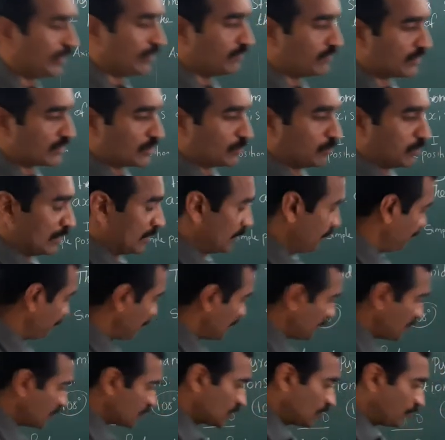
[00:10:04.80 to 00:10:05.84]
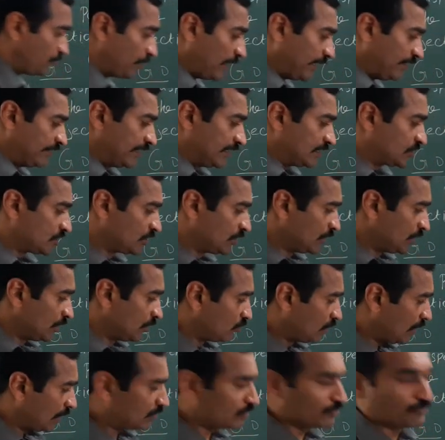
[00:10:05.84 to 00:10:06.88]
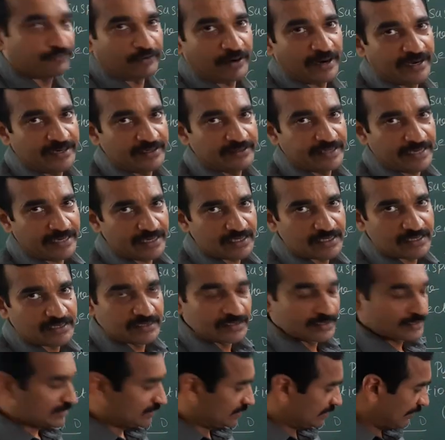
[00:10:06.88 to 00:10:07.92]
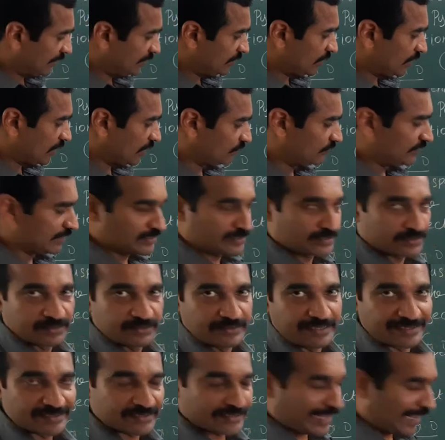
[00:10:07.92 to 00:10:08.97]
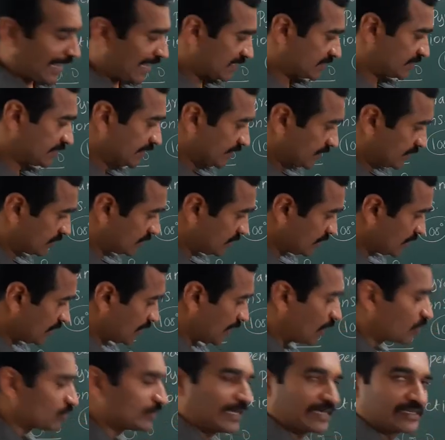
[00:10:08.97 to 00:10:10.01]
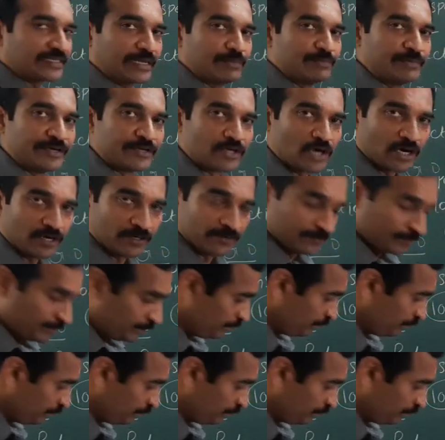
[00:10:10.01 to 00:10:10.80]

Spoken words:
visible. So for which we'll have to find the center of this, that is the axis, how that can be drawn.